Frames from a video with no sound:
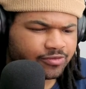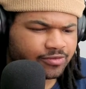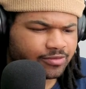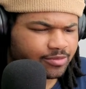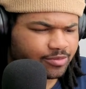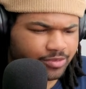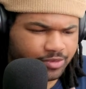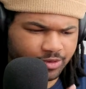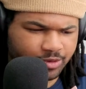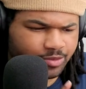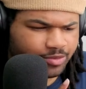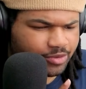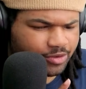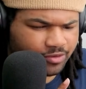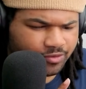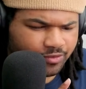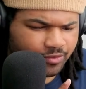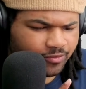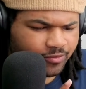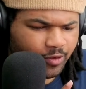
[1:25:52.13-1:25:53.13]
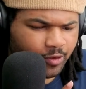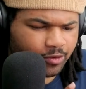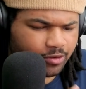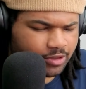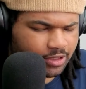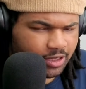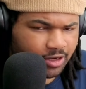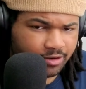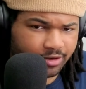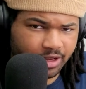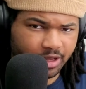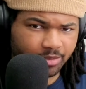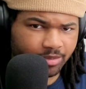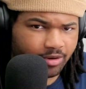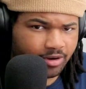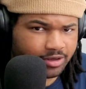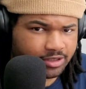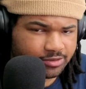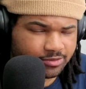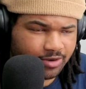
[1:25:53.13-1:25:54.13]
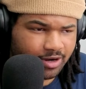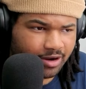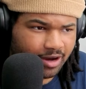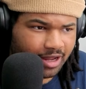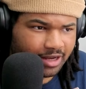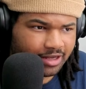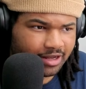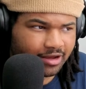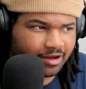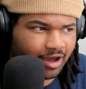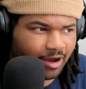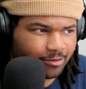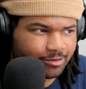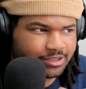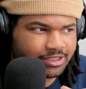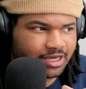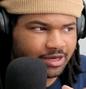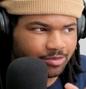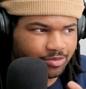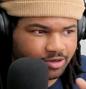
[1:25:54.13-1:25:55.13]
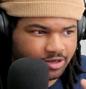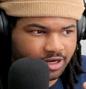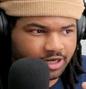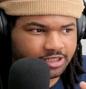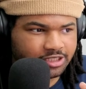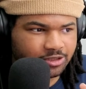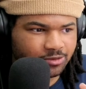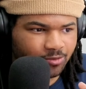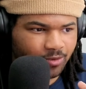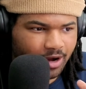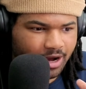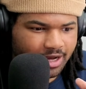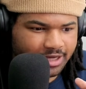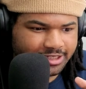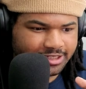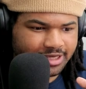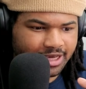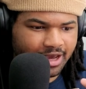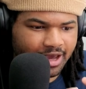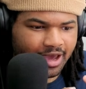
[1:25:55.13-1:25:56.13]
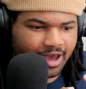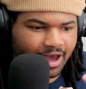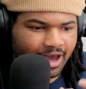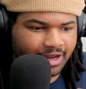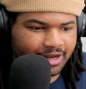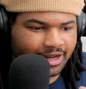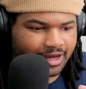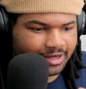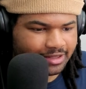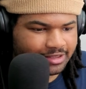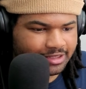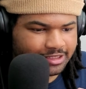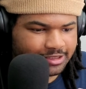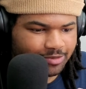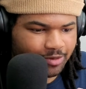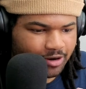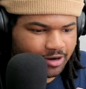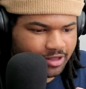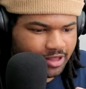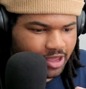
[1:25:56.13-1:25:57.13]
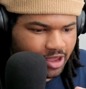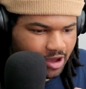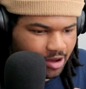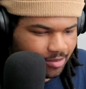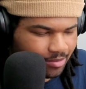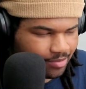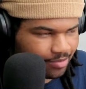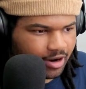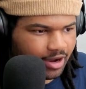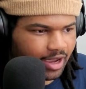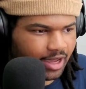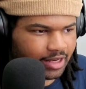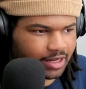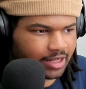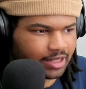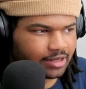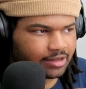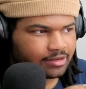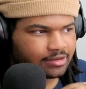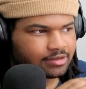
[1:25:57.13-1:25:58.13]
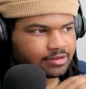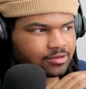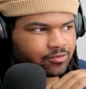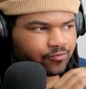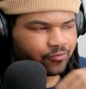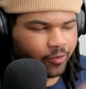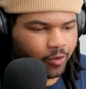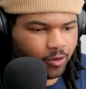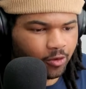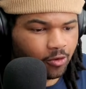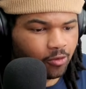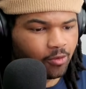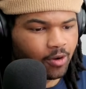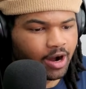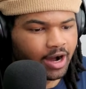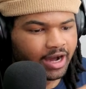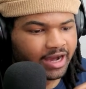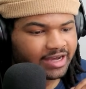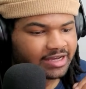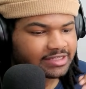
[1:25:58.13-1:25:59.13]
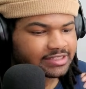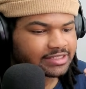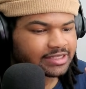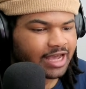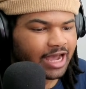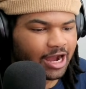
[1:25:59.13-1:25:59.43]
beautiful vocally on that part as well. I would say production wise, I like this part of the album. And then vocal wise, I